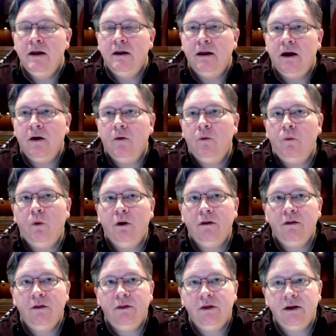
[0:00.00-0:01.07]
Now, one of
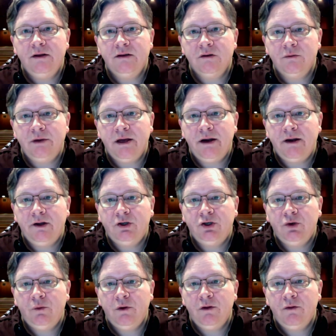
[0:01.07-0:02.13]
the things that we had an issue
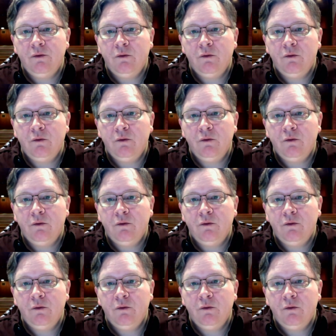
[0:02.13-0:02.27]
with